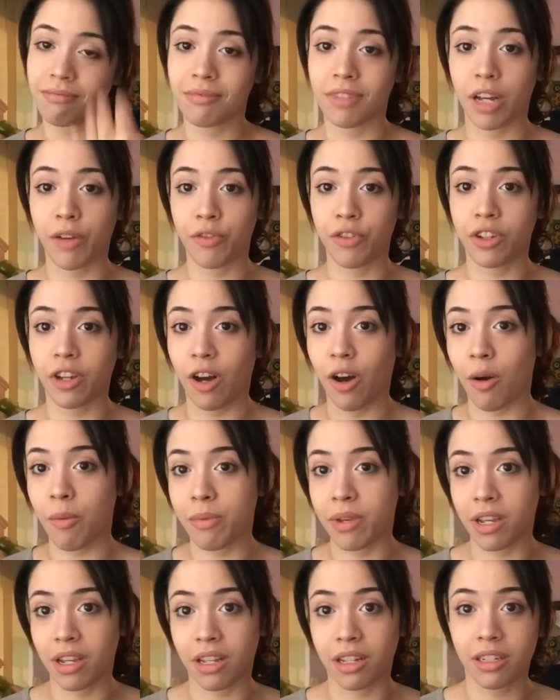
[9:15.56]
Now if you can
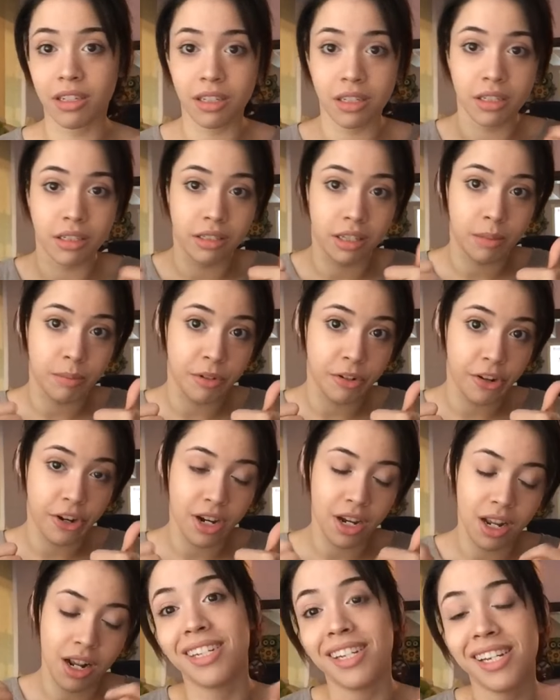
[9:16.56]
help me, that'd be
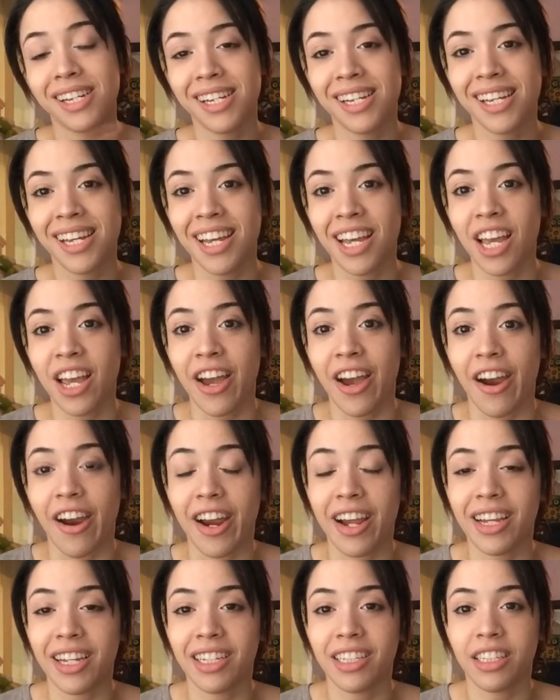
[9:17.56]
great.
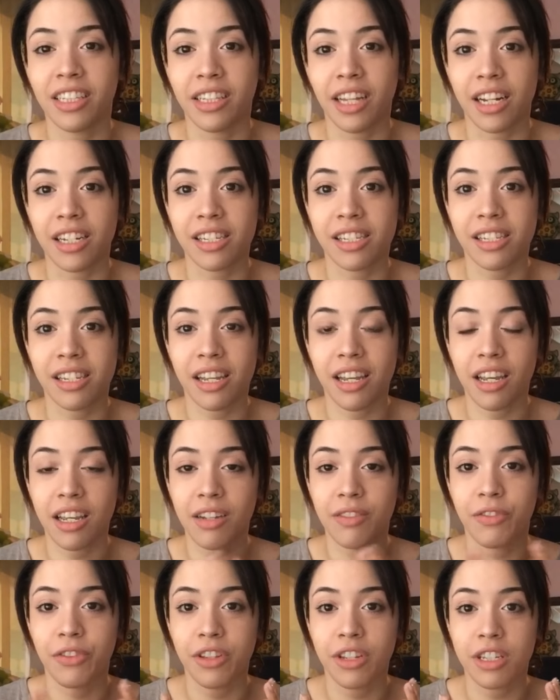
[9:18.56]
Alright, that's
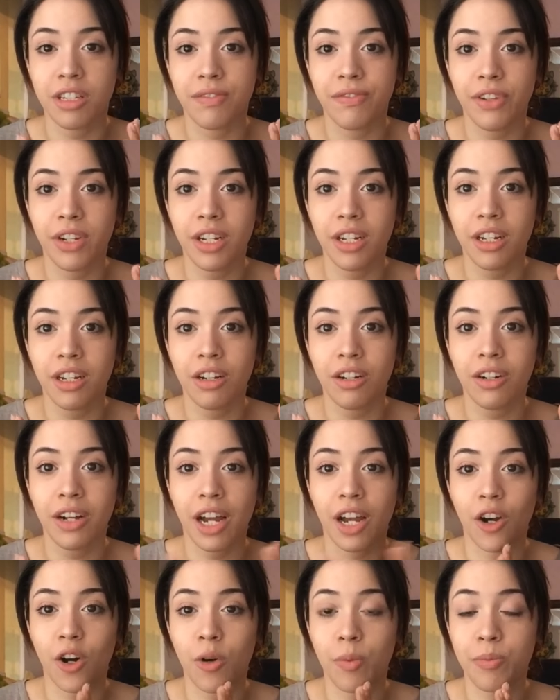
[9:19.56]
it for this video.
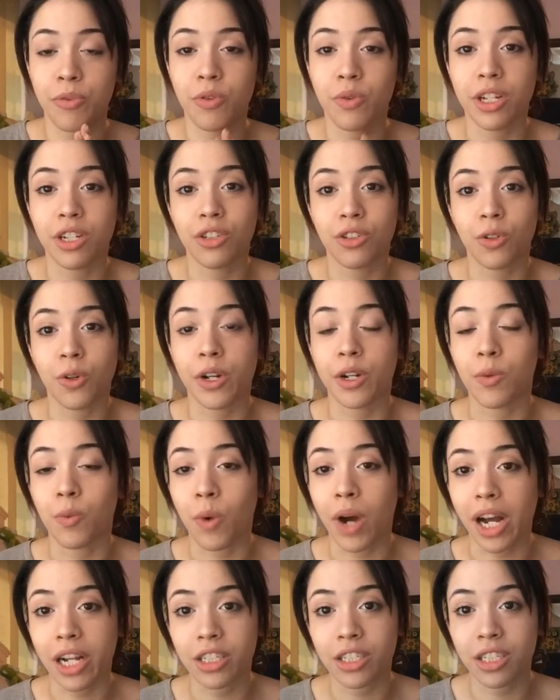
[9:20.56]
I hope you enjoyed
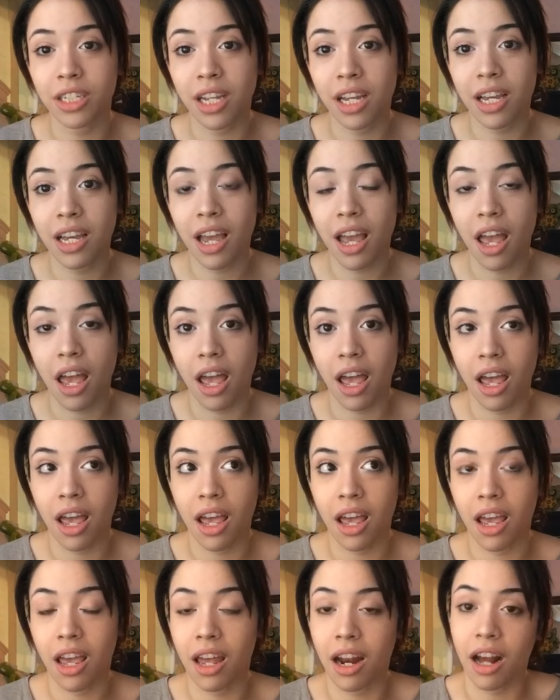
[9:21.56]
watching,
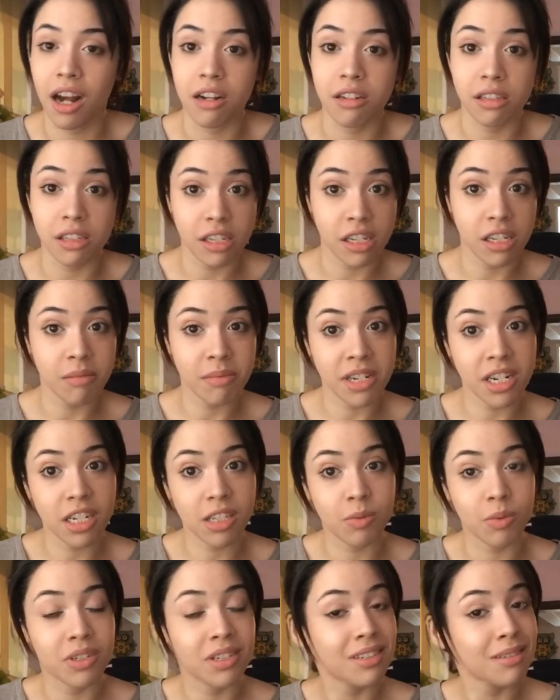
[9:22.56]
and I'll see you in my
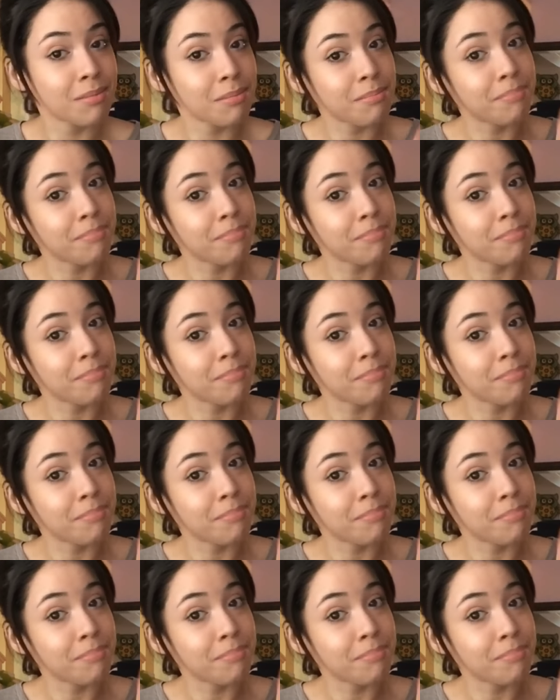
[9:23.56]
next one.